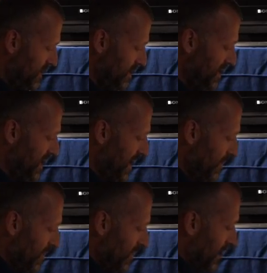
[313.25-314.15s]
So did
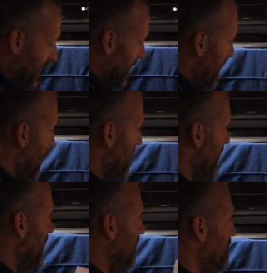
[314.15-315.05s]
anyone looking at
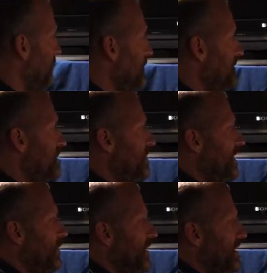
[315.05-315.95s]
that get confused
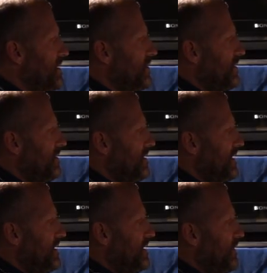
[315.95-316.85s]
by what they saw?
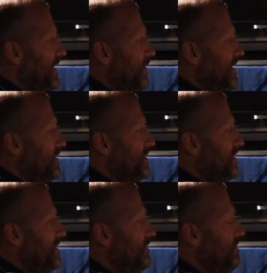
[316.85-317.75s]
Did, was there any
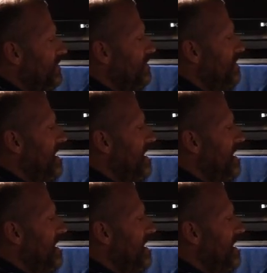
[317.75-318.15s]
questions from